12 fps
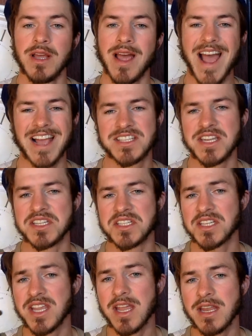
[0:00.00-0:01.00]
excess
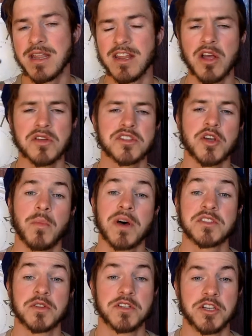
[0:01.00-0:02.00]
skin, and also
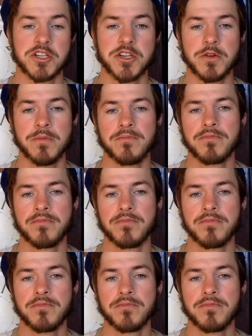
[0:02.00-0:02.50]
muscle tissue.